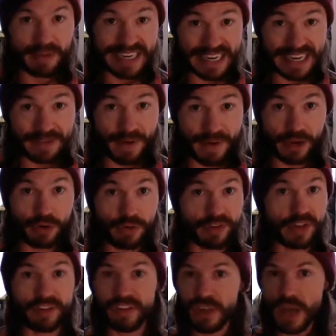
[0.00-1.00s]
named Nephi, who's
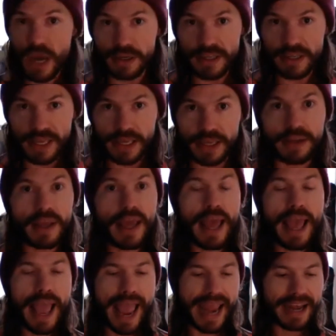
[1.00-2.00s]
this young kid,
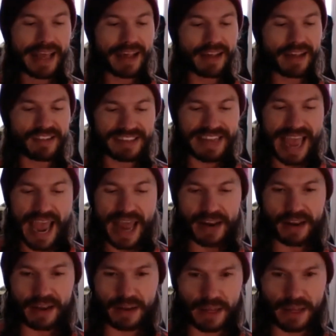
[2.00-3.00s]
and his
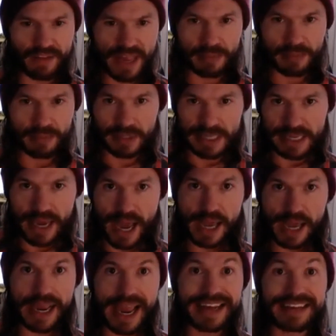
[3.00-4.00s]
dad is named
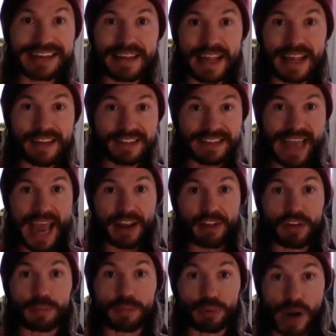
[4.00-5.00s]
Lehi, and his dad
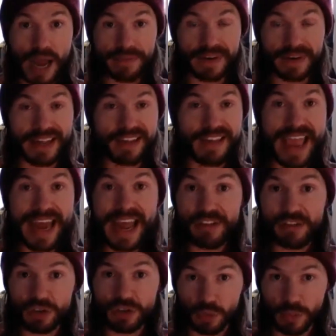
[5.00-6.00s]
is a prophet. His dad
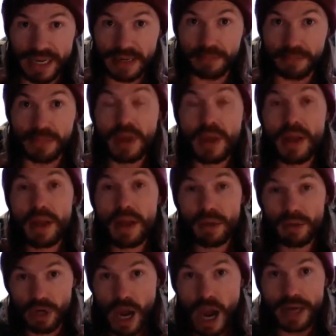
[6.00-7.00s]
has a dream.
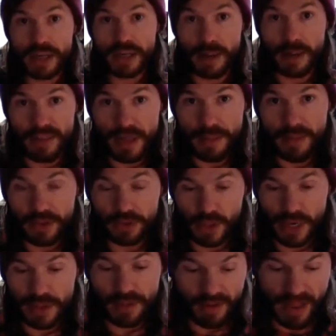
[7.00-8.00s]
God comes to him in the
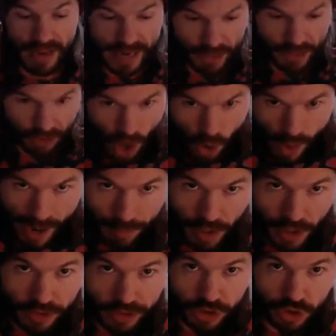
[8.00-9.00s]
dream and is like, yo, I'm
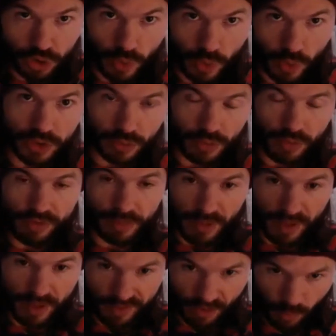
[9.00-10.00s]
going to destroy Jerusalem
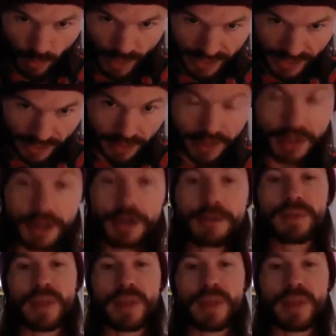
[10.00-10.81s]
because it's wicked.